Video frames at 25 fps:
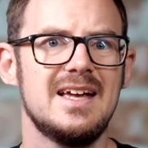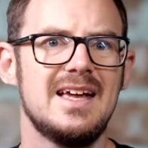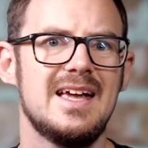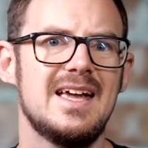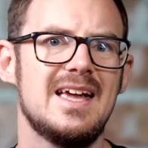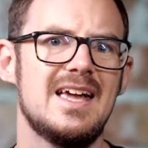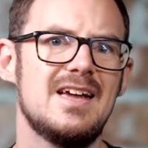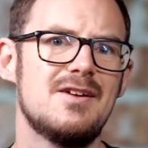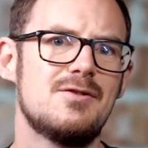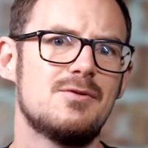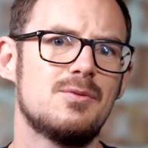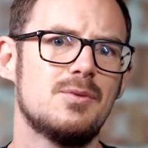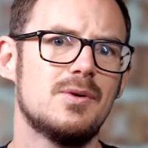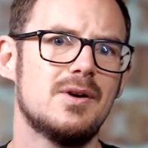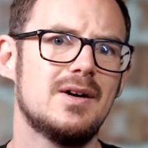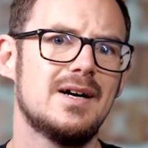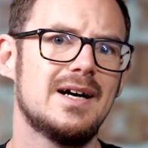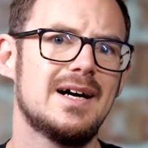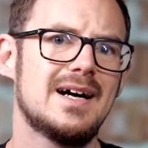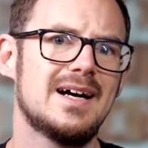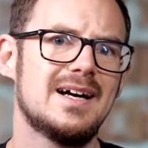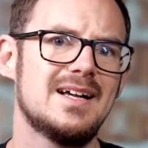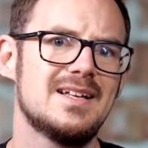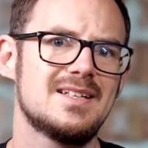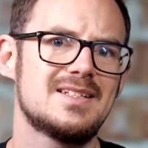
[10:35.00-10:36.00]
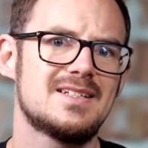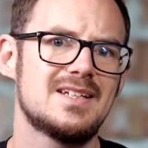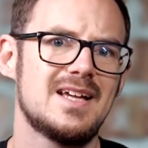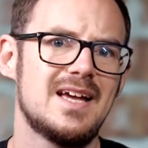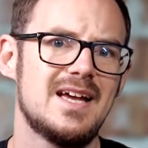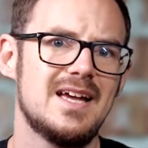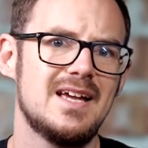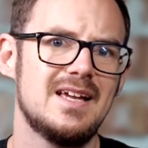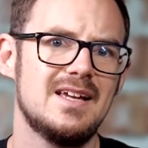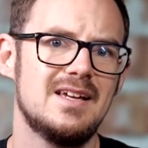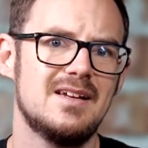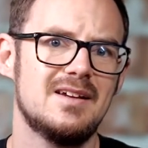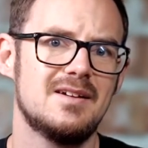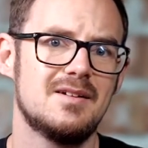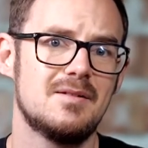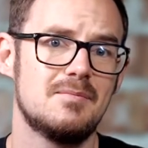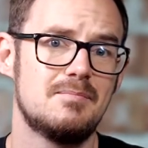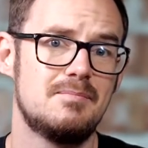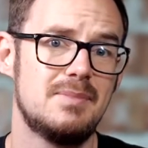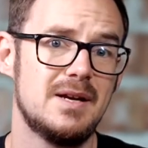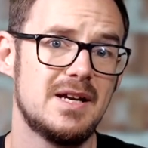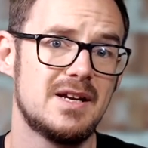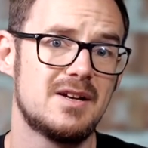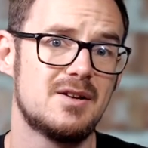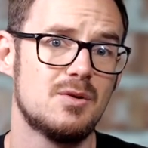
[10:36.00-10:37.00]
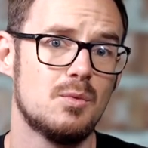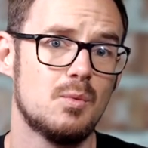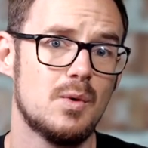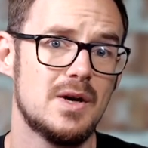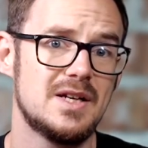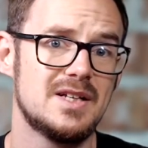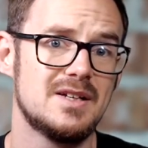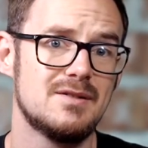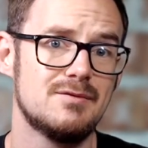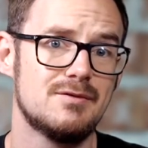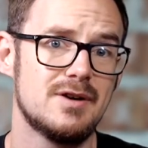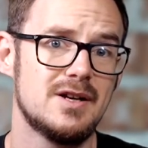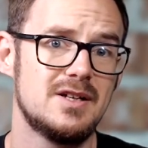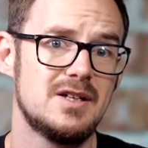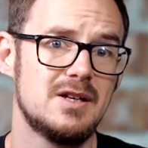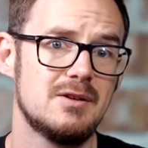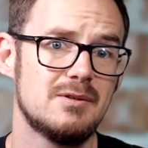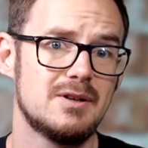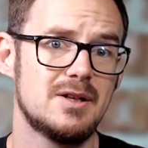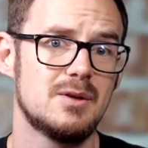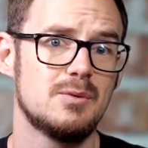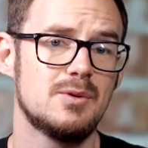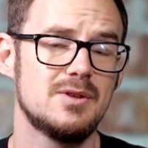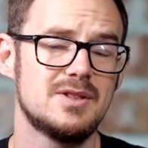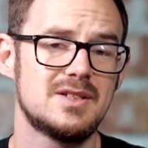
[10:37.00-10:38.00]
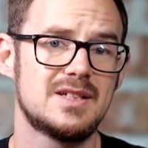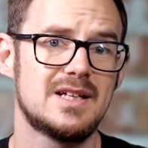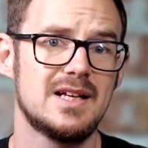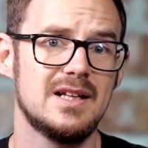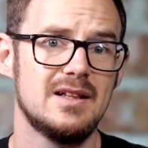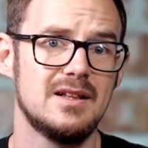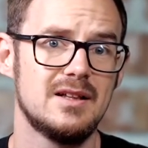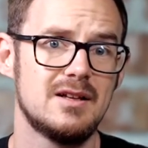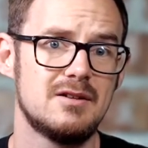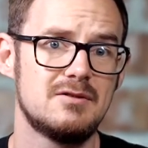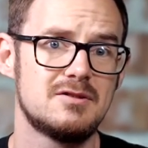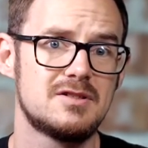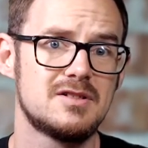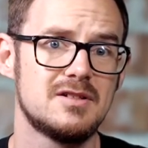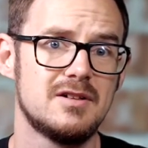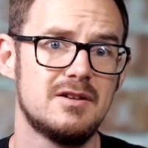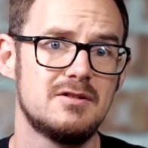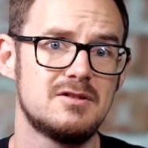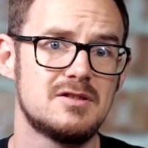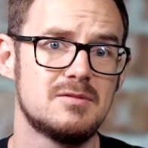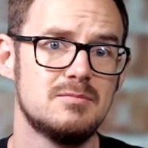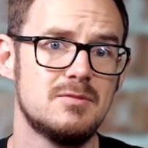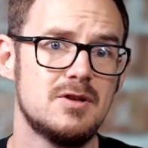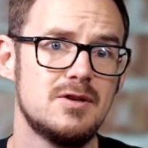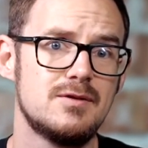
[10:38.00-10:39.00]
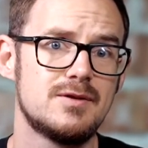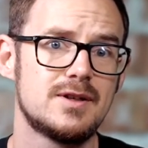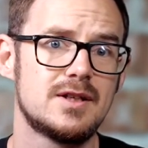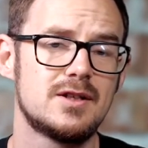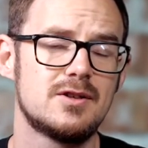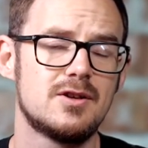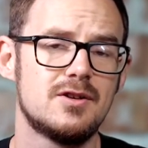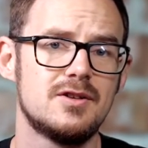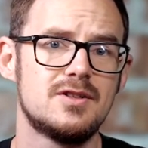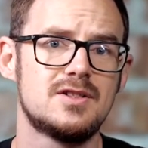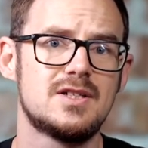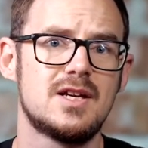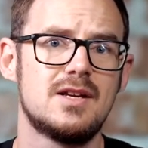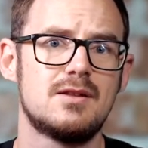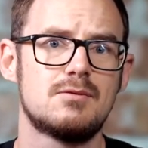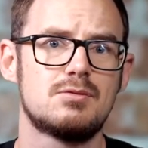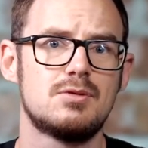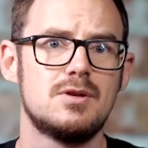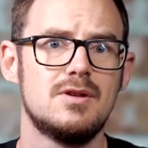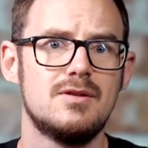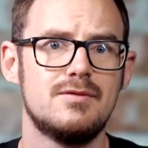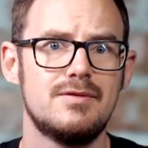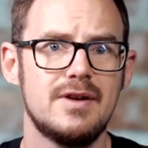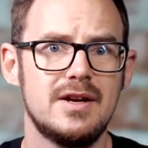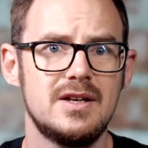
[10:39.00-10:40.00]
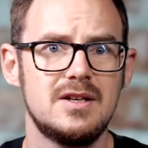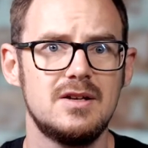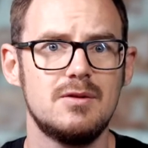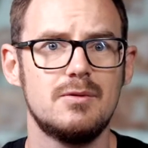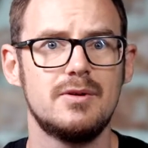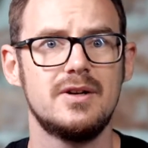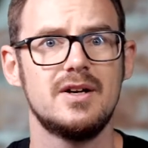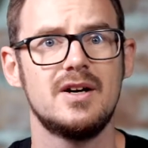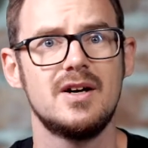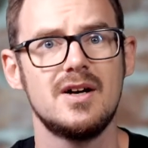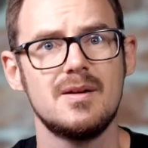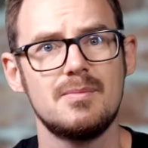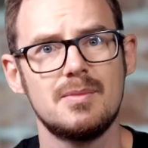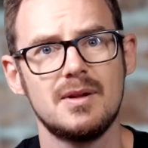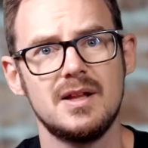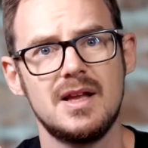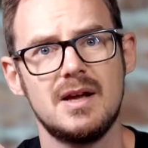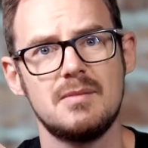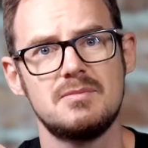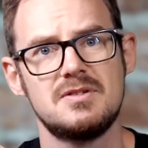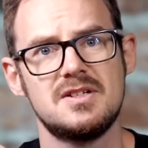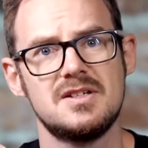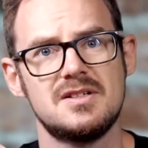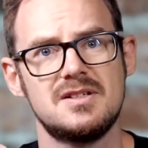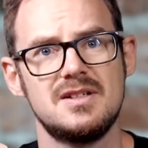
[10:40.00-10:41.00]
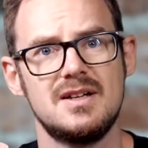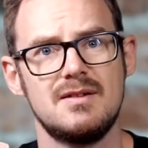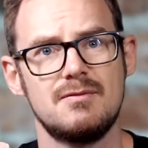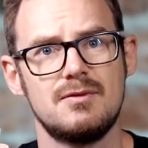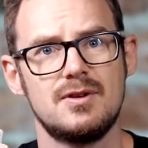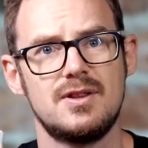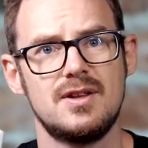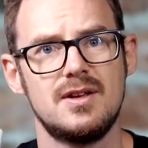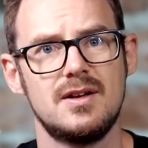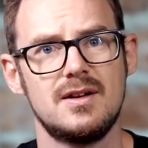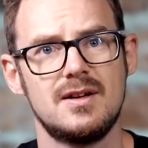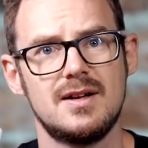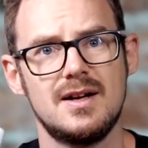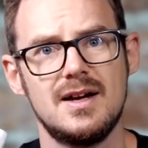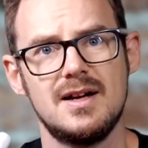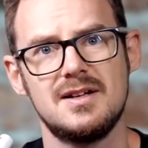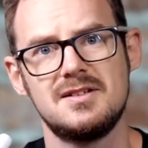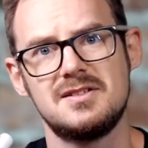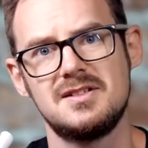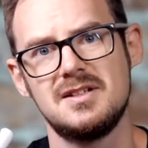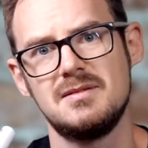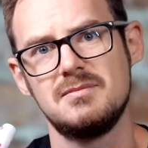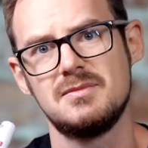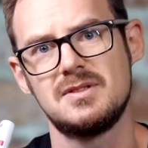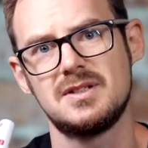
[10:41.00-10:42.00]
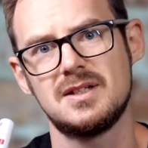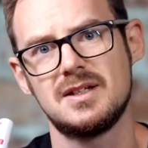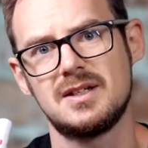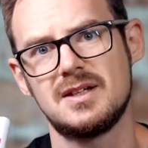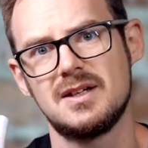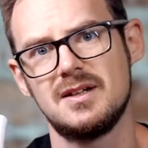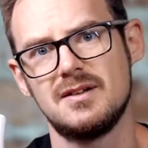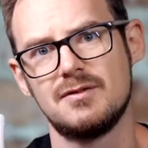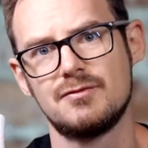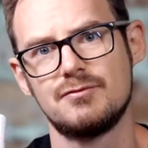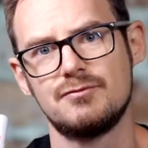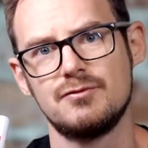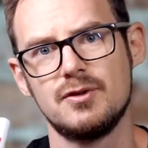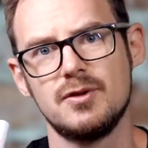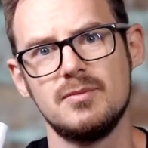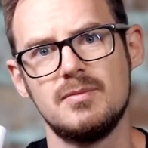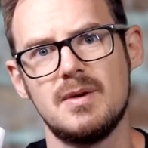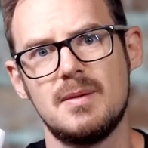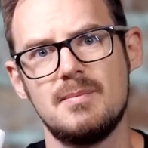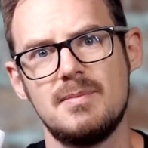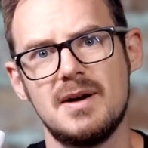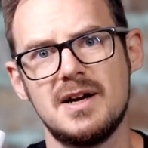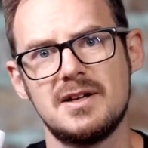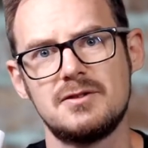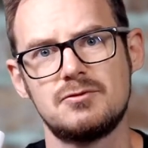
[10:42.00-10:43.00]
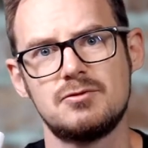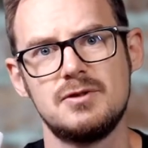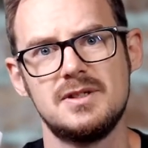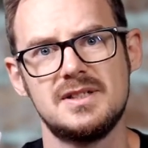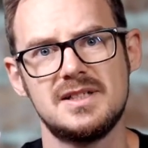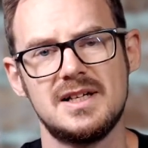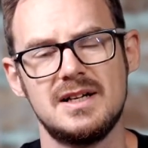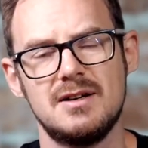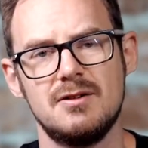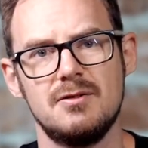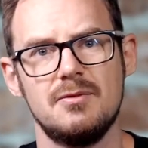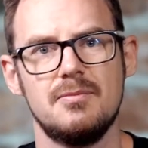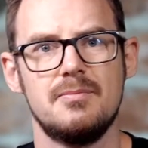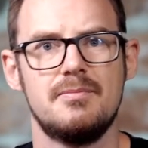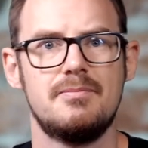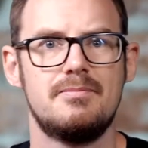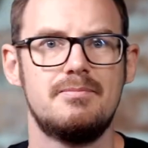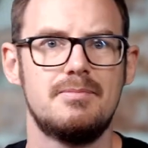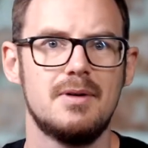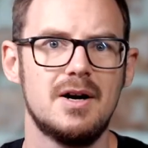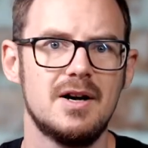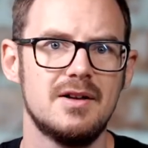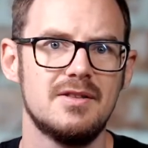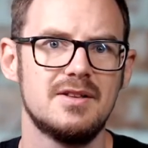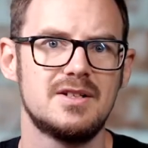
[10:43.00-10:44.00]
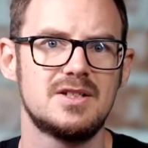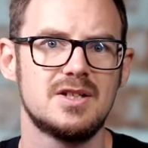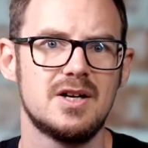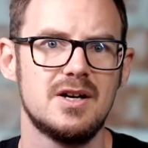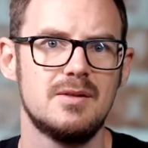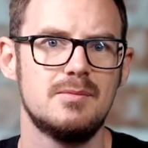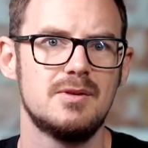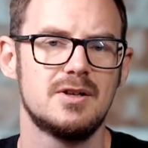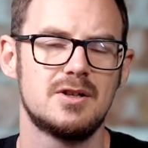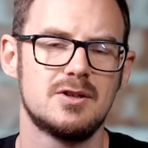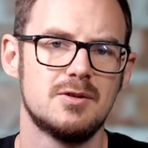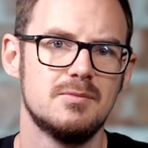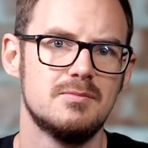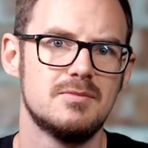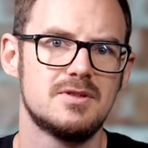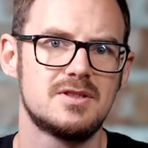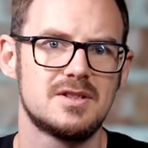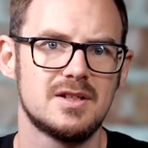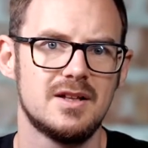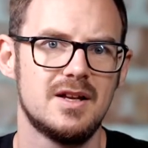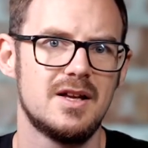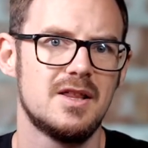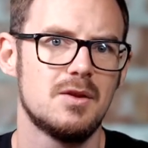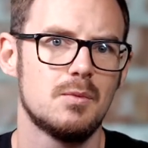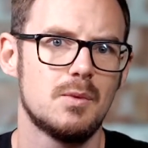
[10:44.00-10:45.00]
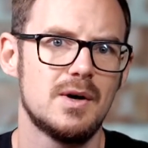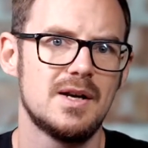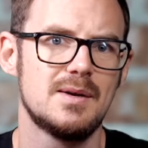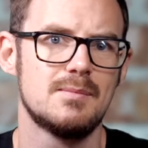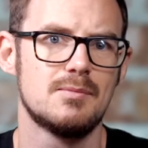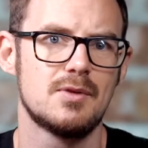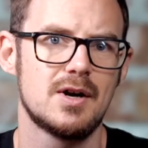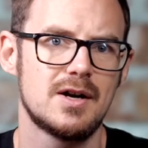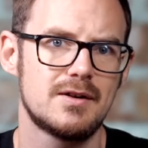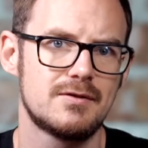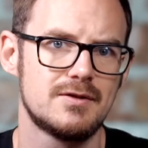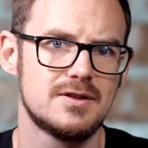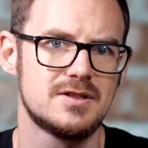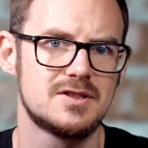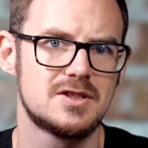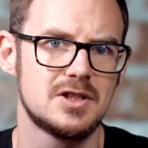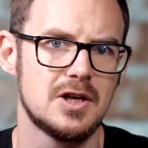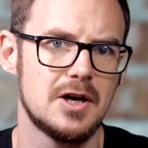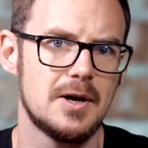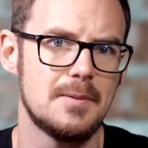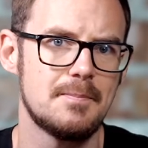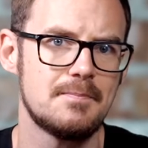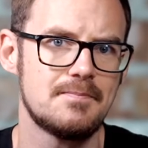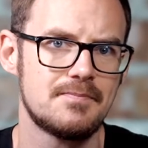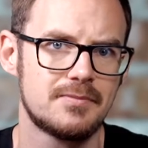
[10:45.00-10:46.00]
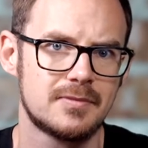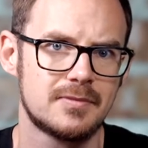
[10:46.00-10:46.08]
If we're at a big wedding venue and I want to get loads and loads of moving content through the venue and hyperlapses and everything, I seem to kind of run my batteries out by the time it comes to like the wedding breakfast time.